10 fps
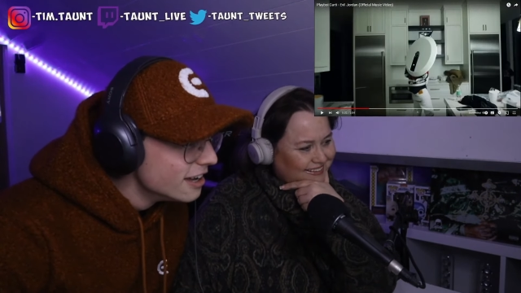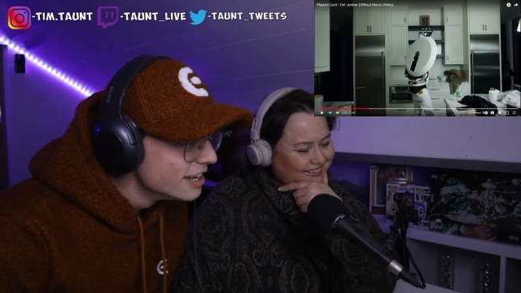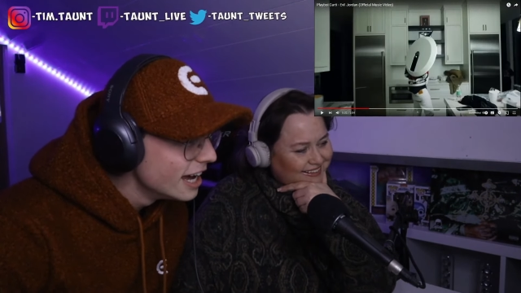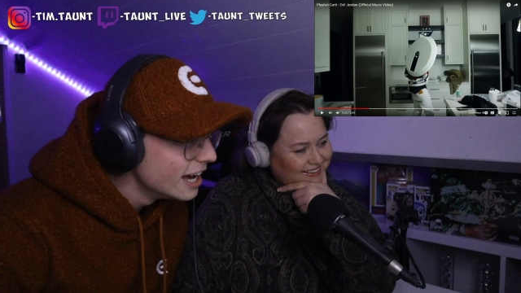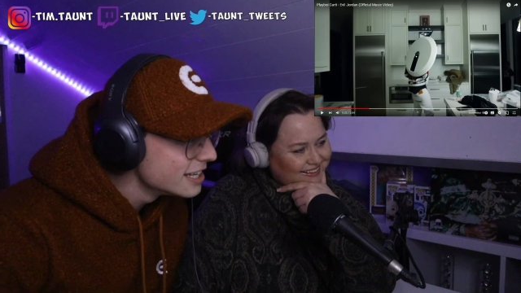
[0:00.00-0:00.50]
Speaker 1: it
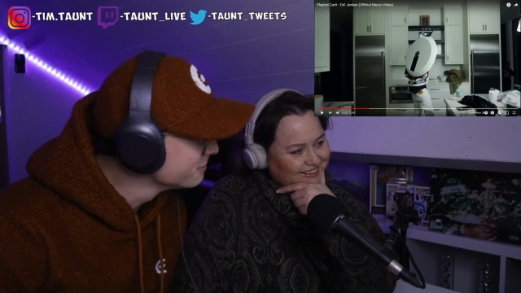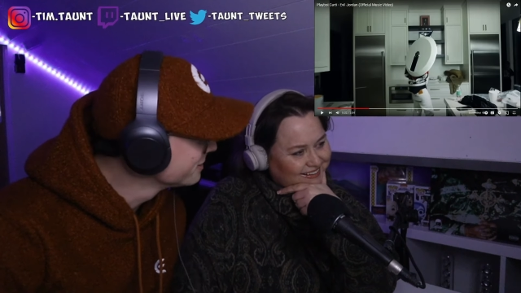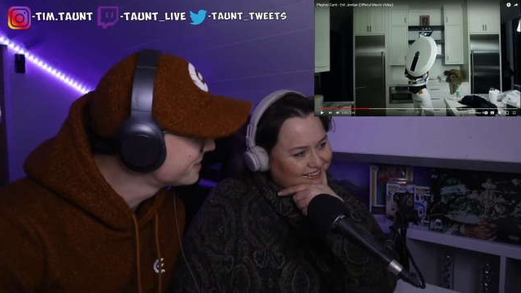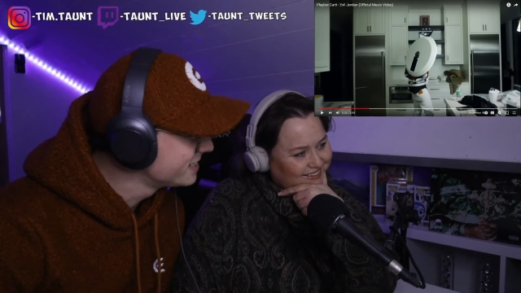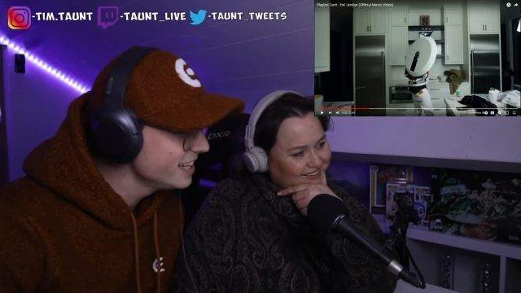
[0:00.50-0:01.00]
has a
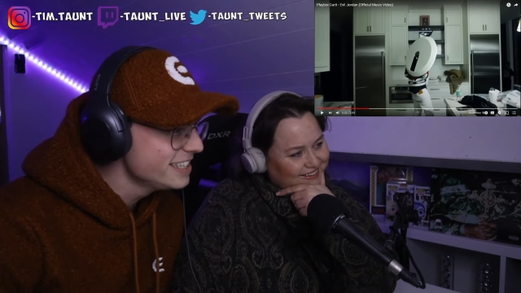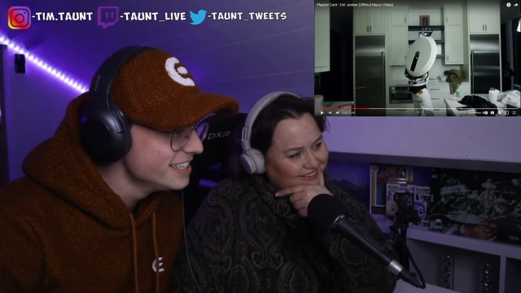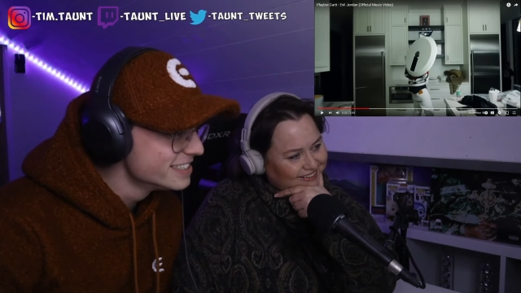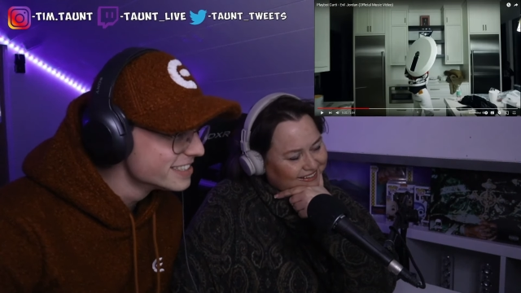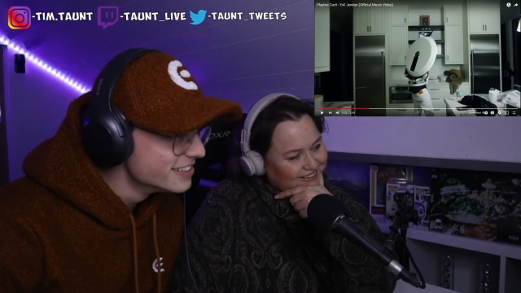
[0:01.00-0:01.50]

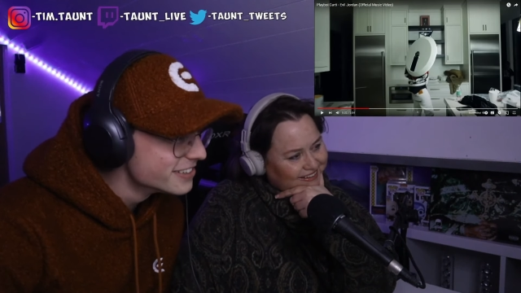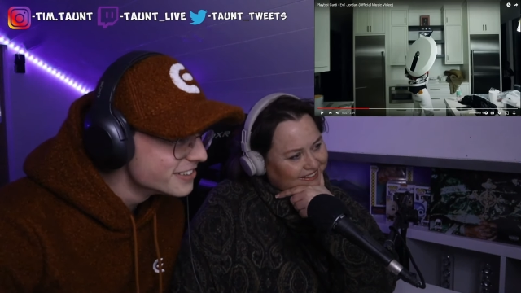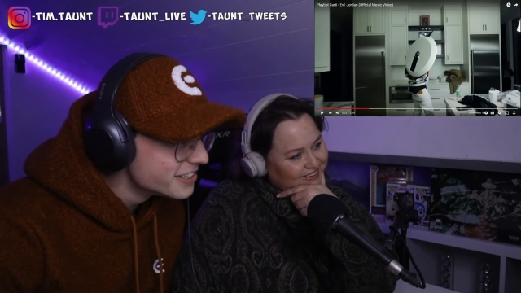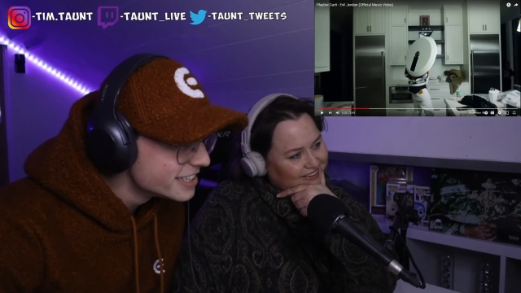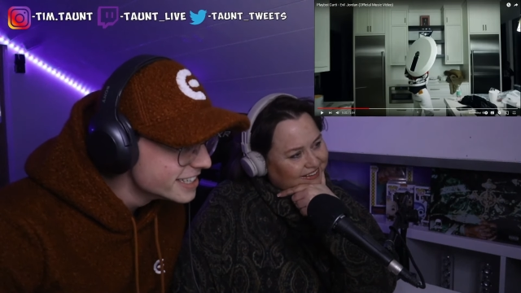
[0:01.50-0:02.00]
Mercedes logo
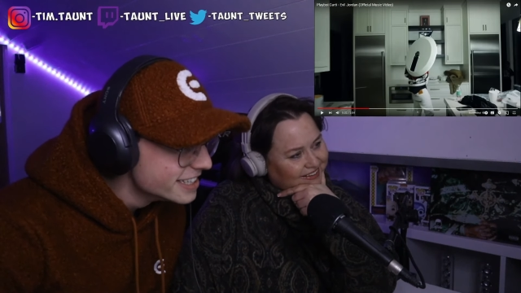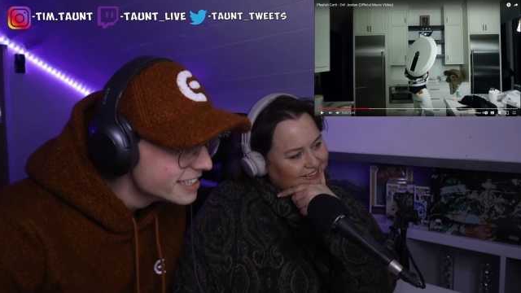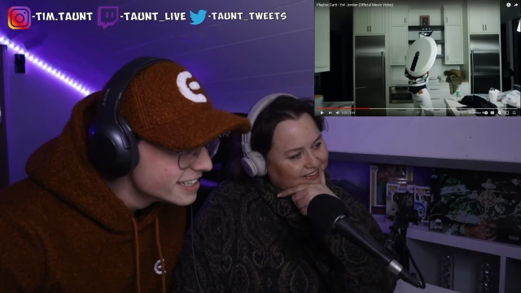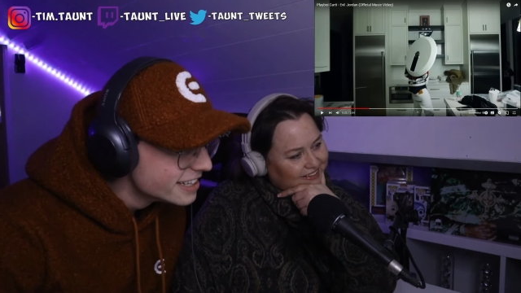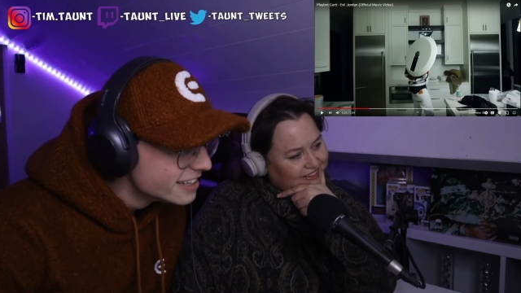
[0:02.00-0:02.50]
on it.
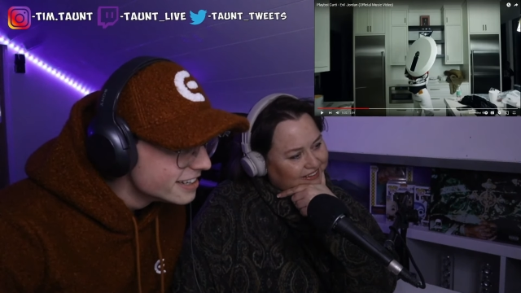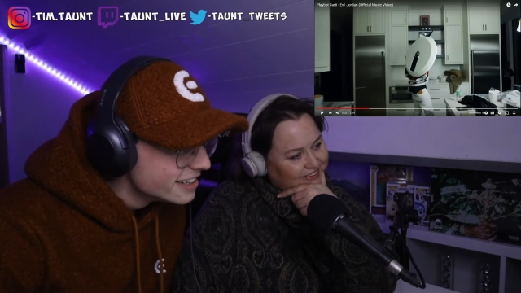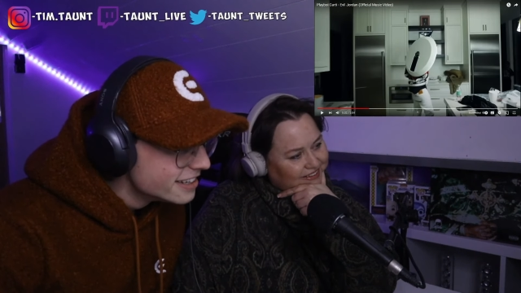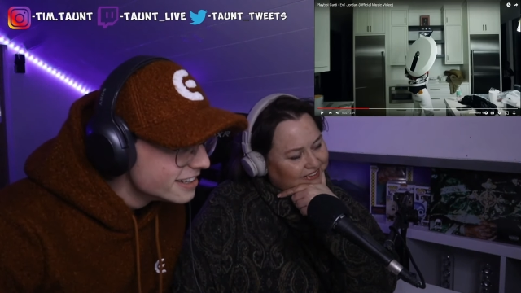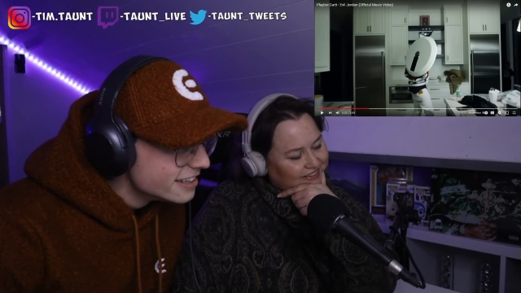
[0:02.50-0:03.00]
Yeah.
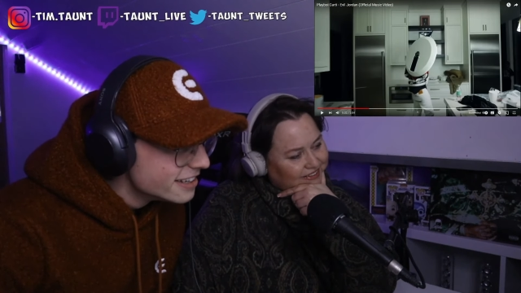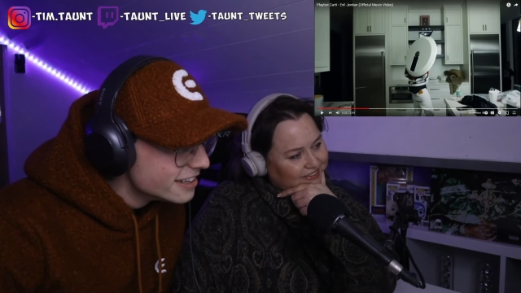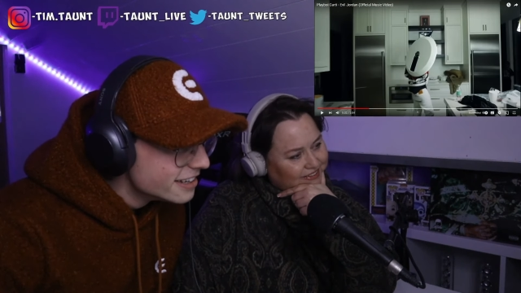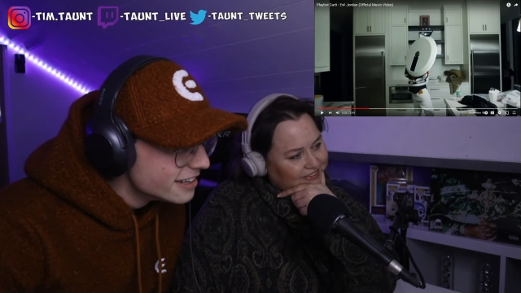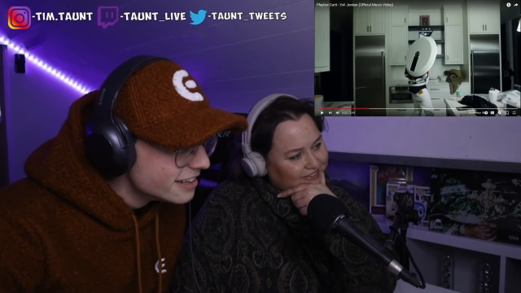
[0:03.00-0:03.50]

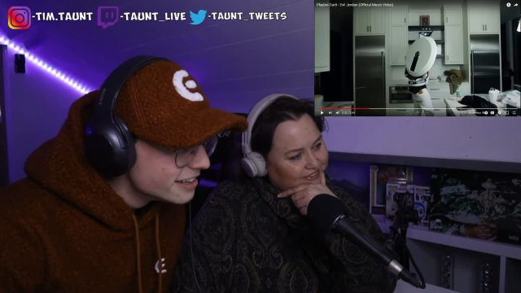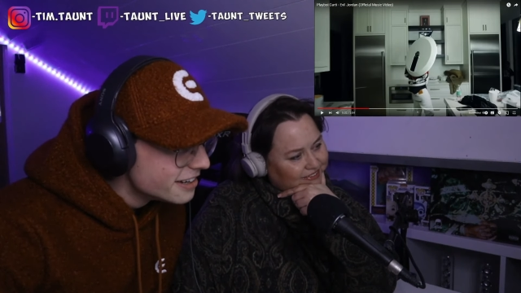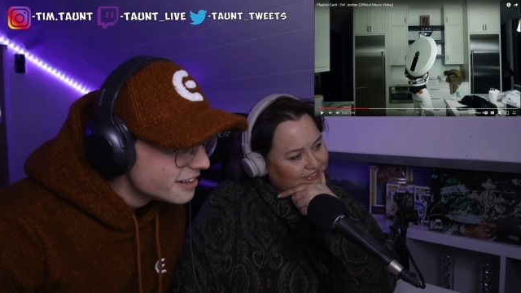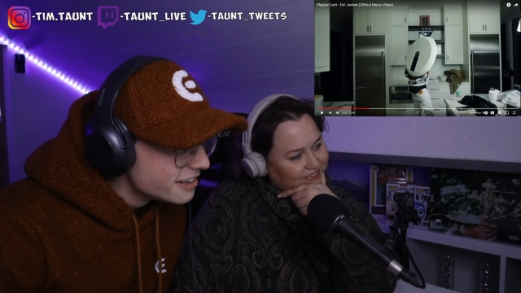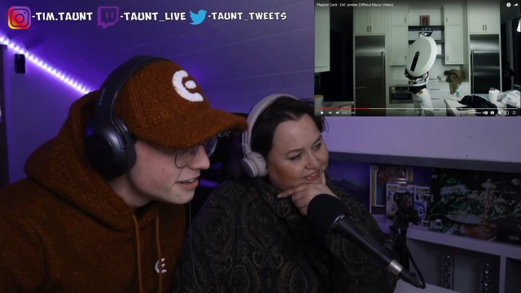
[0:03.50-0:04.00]

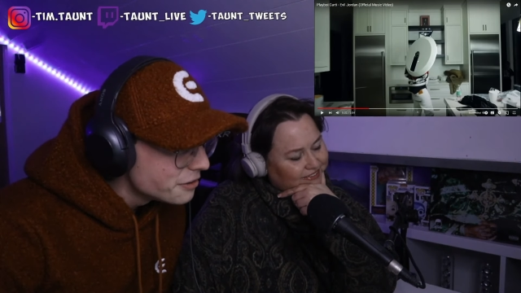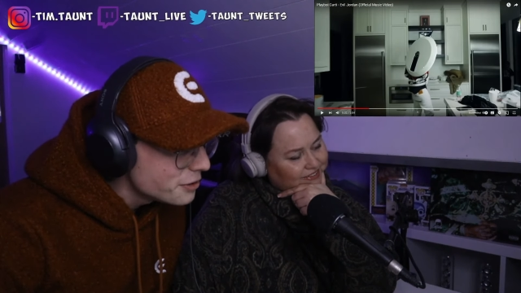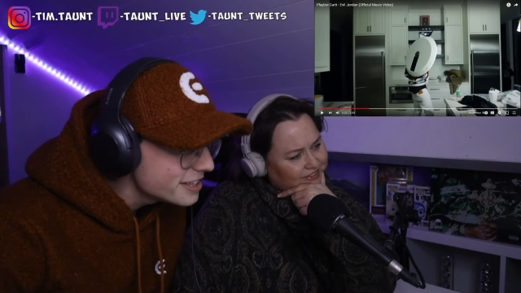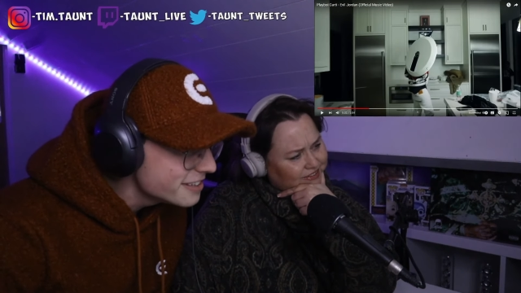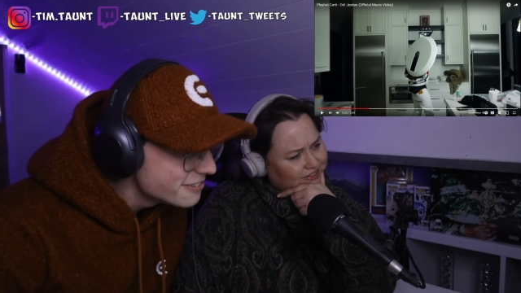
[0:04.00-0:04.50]

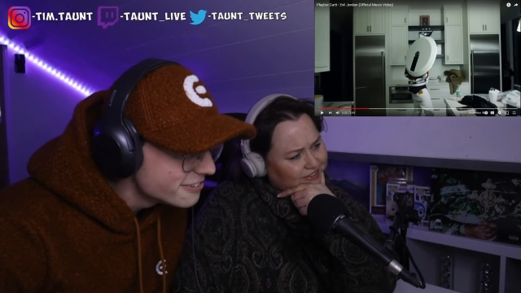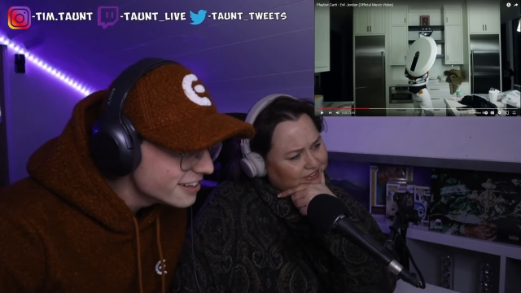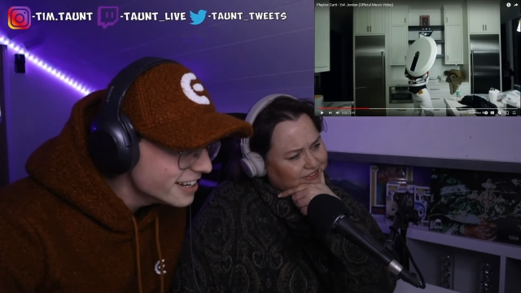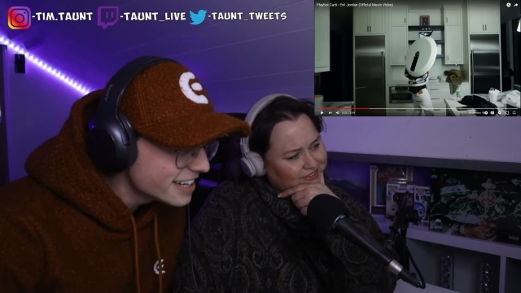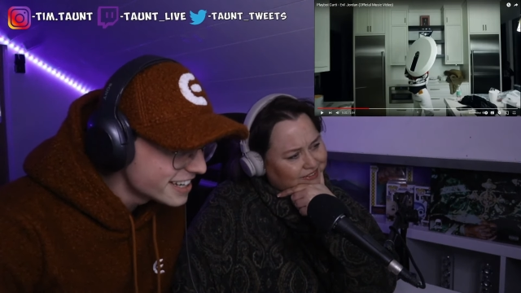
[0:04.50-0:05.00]
What the fuck?